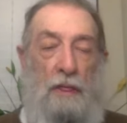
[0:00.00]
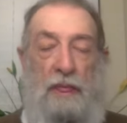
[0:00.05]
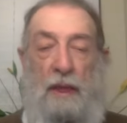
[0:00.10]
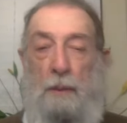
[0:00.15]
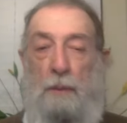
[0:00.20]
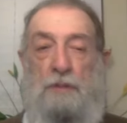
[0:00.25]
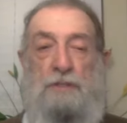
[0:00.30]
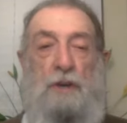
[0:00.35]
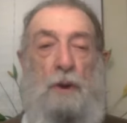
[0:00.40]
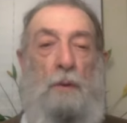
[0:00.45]

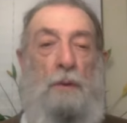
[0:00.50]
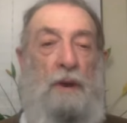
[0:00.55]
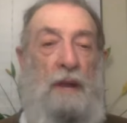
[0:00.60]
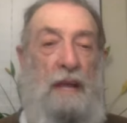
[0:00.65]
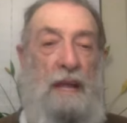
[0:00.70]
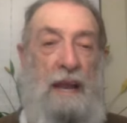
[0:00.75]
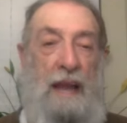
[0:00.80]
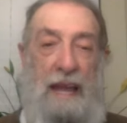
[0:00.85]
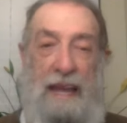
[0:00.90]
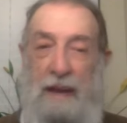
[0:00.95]
that was
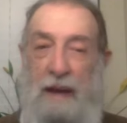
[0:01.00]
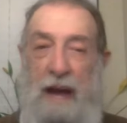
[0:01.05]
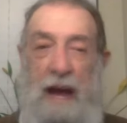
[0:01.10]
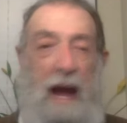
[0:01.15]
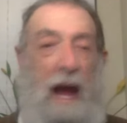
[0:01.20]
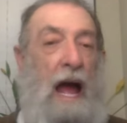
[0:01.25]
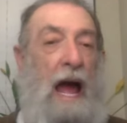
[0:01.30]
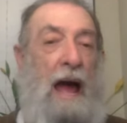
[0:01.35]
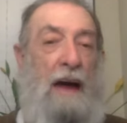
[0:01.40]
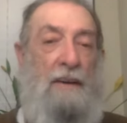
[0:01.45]
only like a
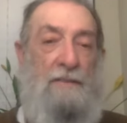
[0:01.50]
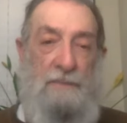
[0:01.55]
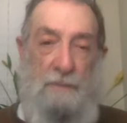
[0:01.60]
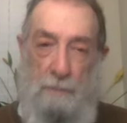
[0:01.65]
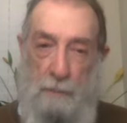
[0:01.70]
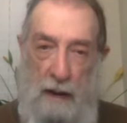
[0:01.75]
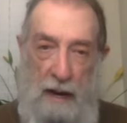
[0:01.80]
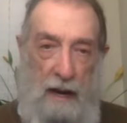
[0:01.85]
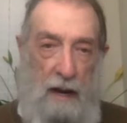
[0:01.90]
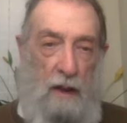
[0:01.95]
half a
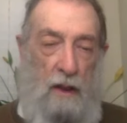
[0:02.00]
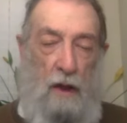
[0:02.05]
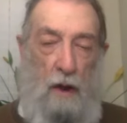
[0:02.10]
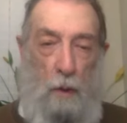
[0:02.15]
mile